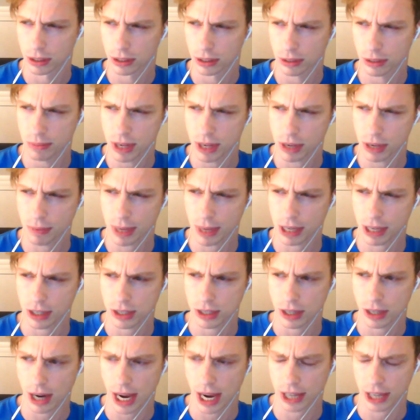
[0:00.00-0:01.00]
the mirror
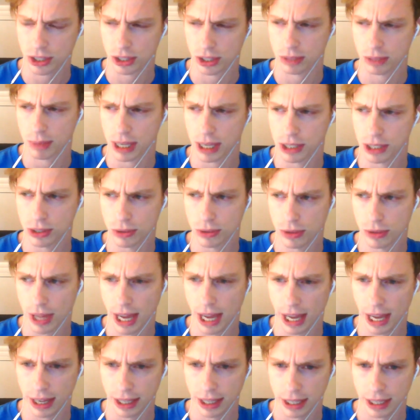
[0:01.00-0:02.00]
manager actually may do
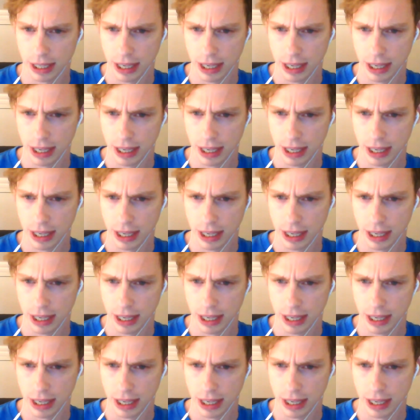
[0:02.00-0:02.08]
that.